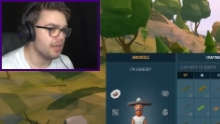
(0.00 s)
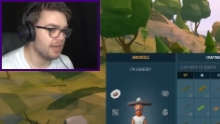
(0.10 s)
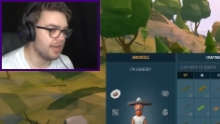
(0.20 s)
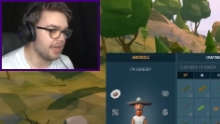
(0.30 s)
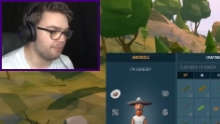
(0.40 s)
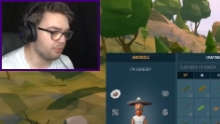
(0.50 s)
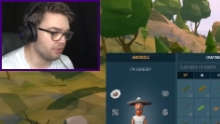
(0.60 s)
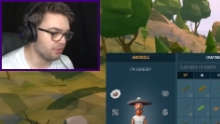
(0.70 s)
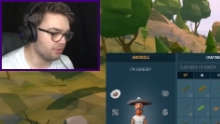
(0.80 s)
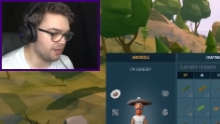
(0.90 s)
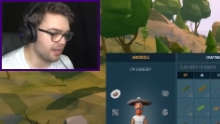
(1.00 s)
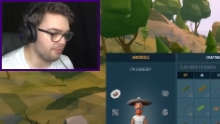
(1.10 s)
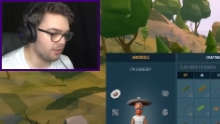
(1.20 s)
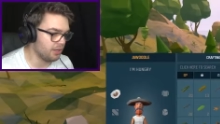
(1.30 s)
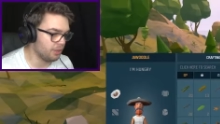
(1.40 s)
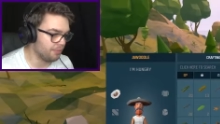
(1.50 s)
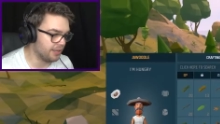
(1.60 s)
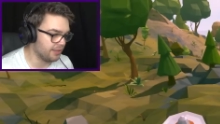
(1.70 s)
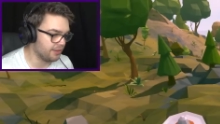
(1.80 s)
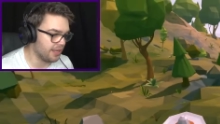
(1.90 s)
And put you in my
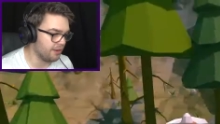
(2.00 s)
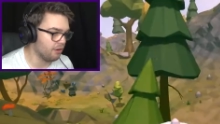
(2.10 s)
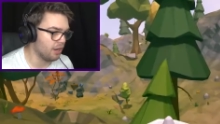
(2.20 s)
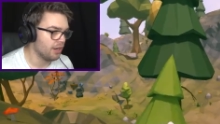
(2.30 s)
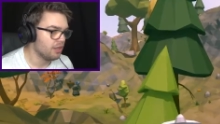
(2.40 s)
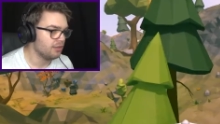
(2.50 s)
hotbar there. All right.